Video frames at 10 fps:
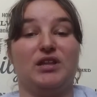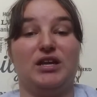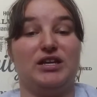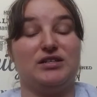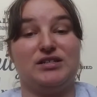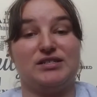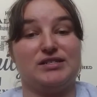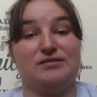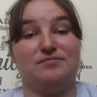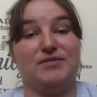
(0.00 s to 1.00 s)
and it
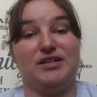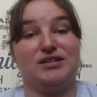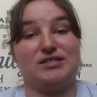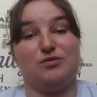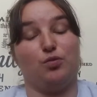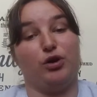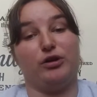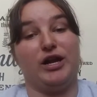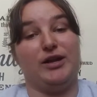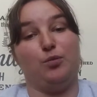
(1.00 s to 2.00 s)
doesn't
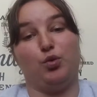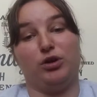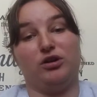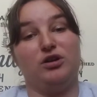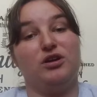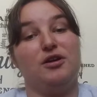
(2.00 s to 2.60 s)
work anymore.